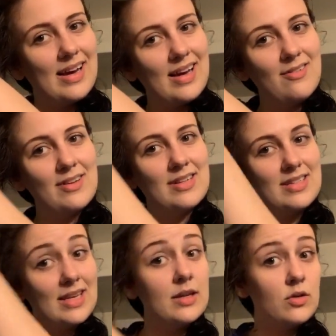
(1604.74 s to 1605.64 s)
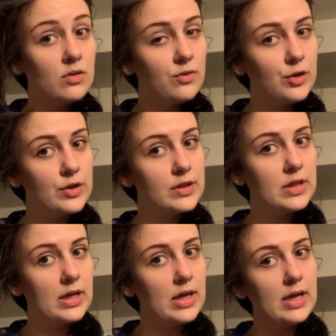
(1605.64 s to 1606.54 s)
I was in
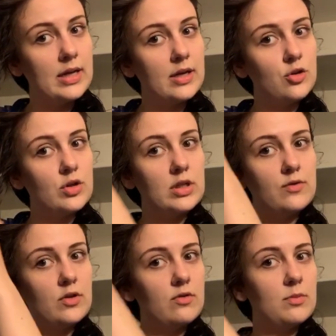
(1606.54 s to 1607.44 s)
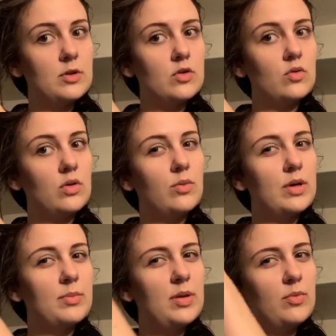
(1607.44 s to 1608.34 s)
university, and I had transferred from a school
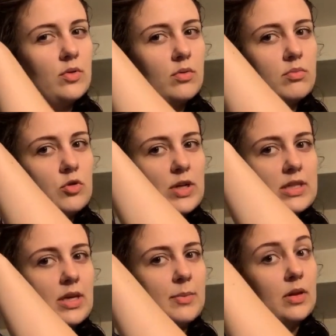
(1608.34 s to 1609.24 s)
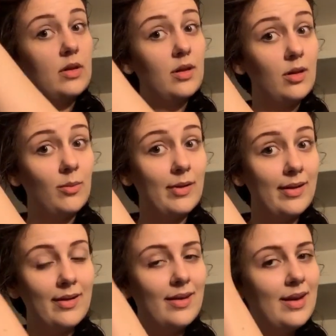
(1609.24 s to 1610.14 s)
where people dressed up a little
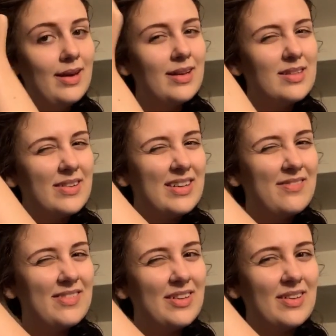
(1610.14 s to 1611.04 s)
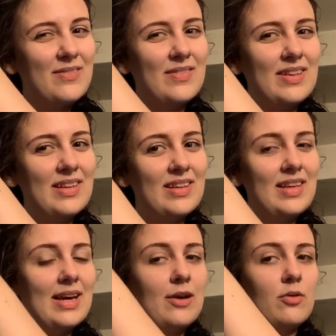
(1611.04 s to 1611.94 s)
bit, so I didn't feel
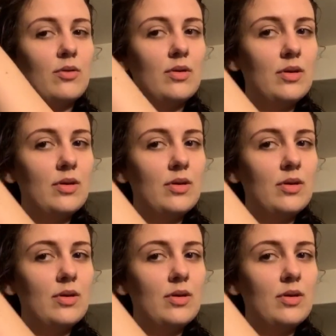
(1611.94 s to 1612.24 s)
completely out